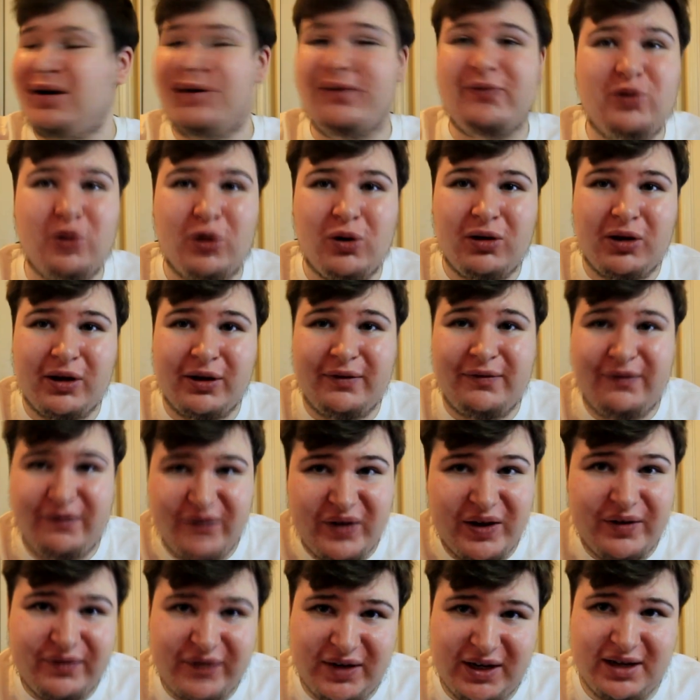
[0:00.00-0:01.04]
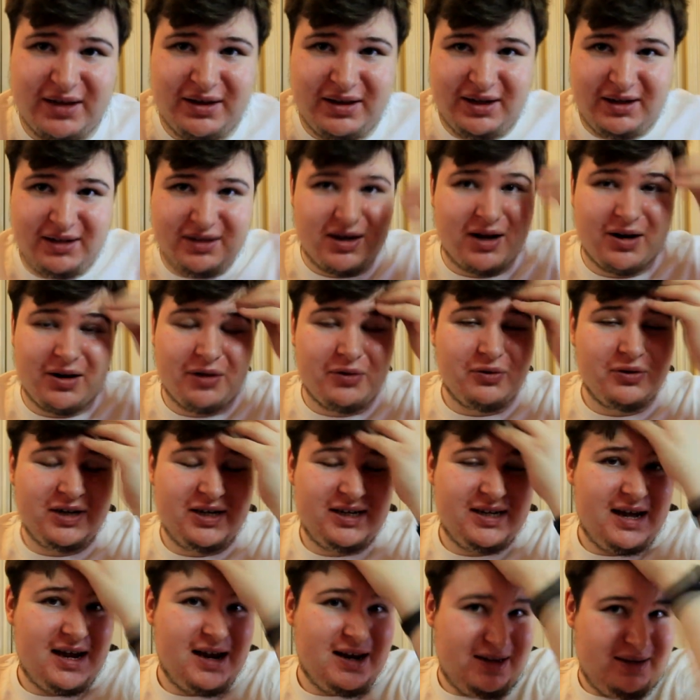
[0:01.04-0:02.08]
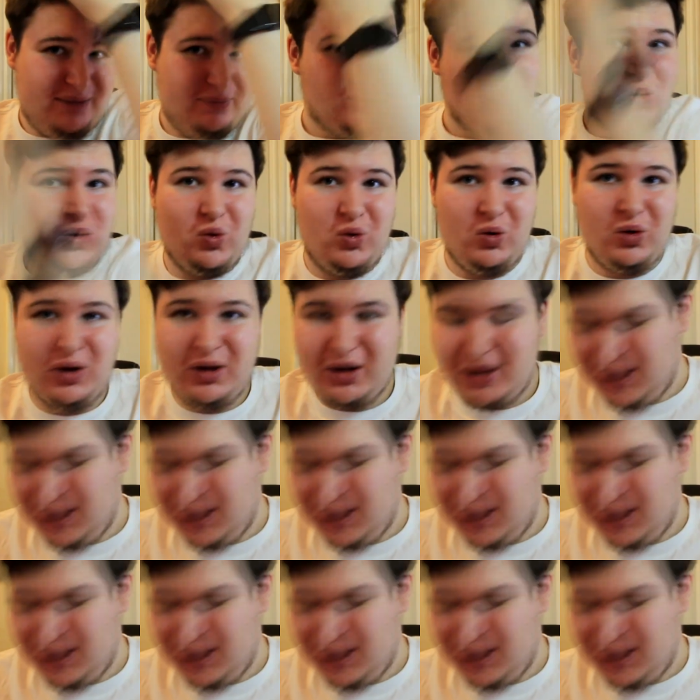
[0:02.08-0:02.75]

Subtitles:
I've got like 50 of these. I don't need any more.